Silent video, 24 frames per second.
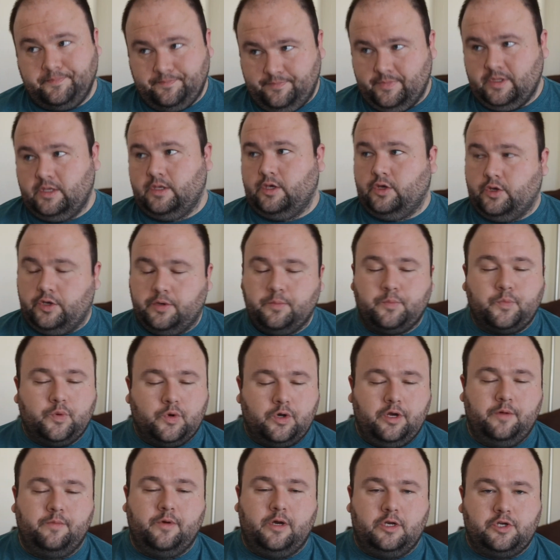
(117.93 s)
you can
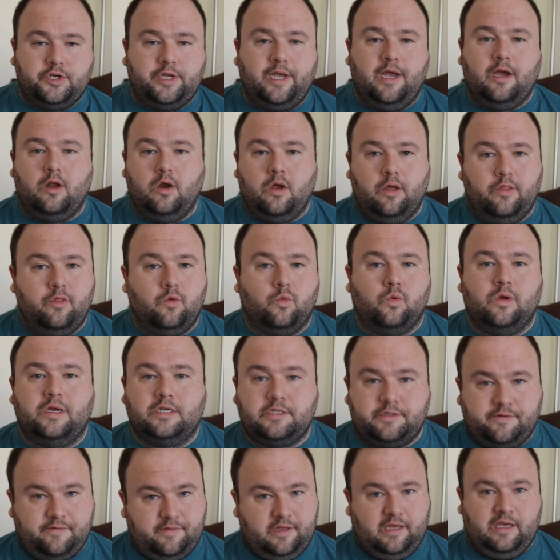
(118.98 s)
pretty much count on the
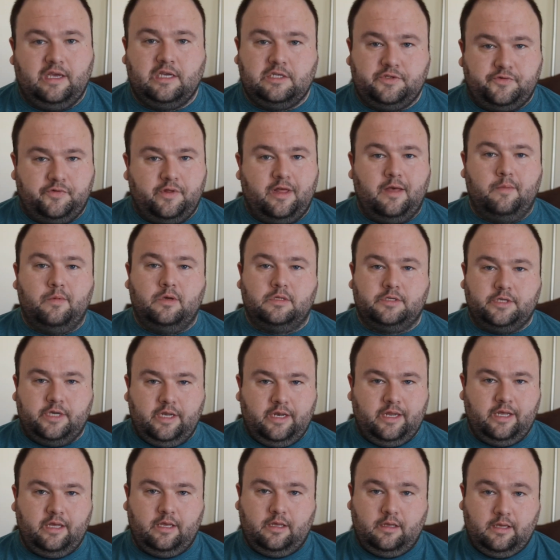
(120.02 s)
rest of the gigs for that month
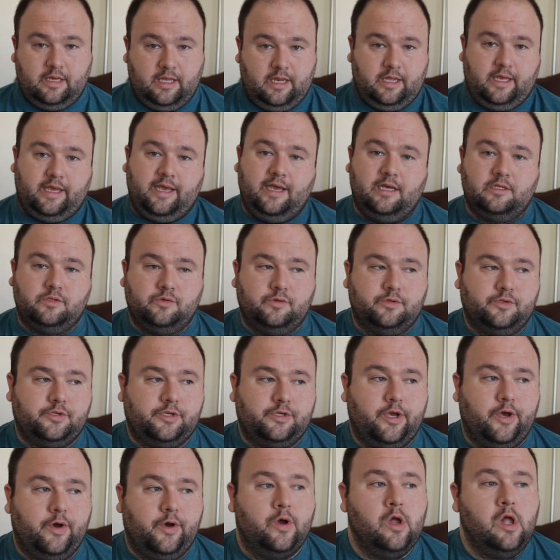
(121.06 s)
getting canceled.
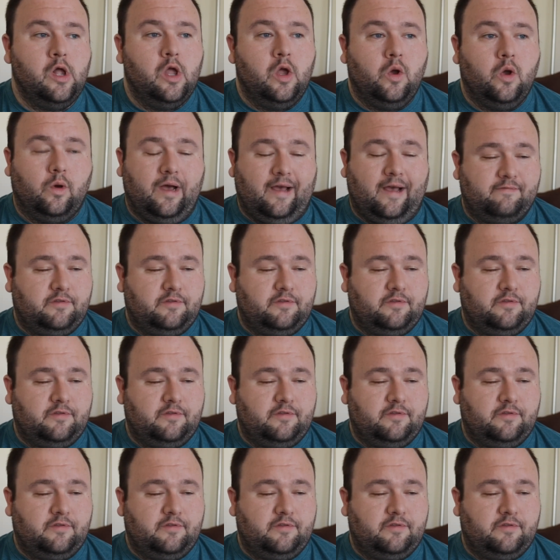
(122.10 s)
So we'll have to